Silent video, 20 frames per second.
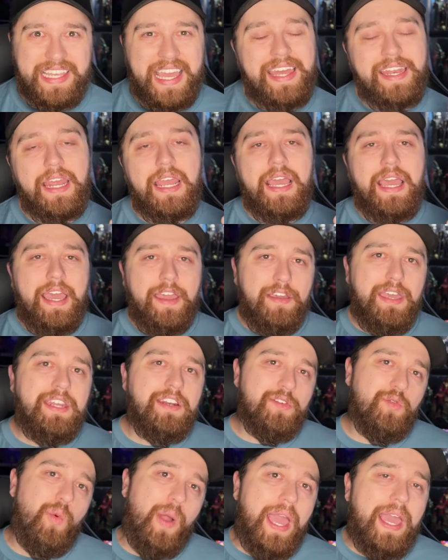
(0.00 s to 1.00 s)
And in
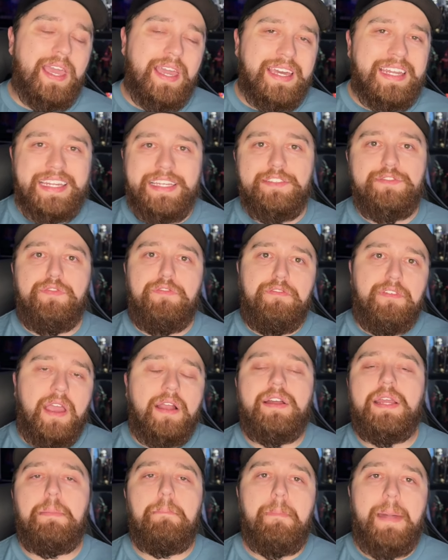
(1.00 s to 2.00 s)
a way, it is
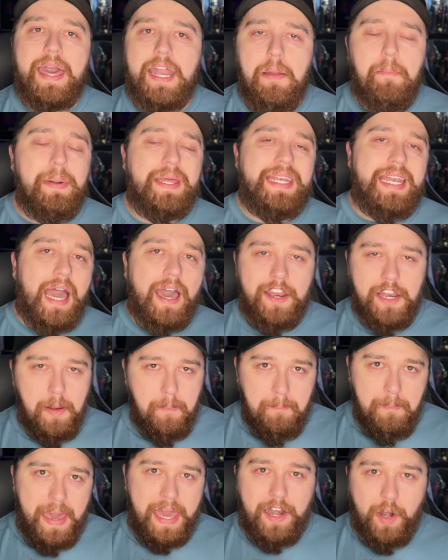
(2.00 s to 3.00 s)
very meta, but not in a
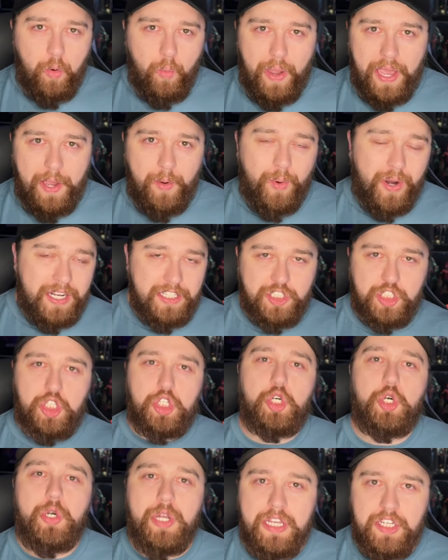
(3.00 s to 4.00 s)
meta way where it's
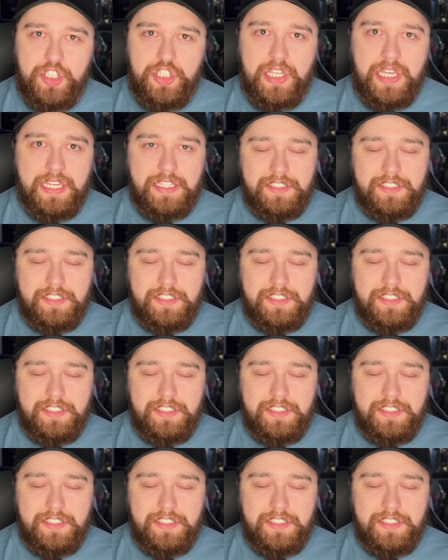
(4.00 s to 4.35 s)
cringy.